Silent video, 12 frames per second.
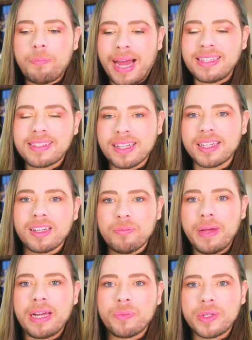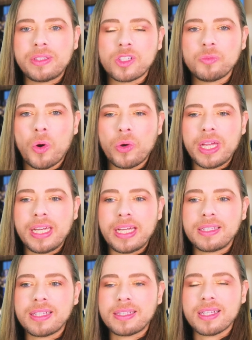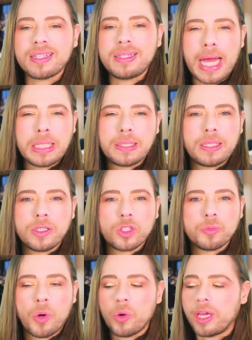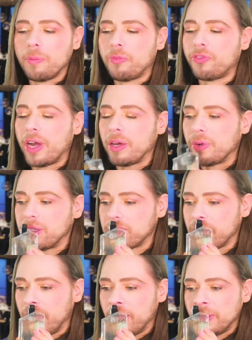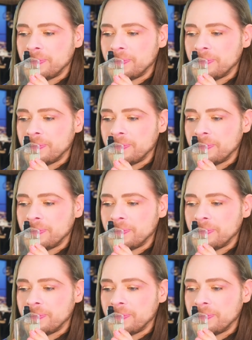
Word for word: bites a little bit with the smokiness. It's a zesty, smoky fragrance.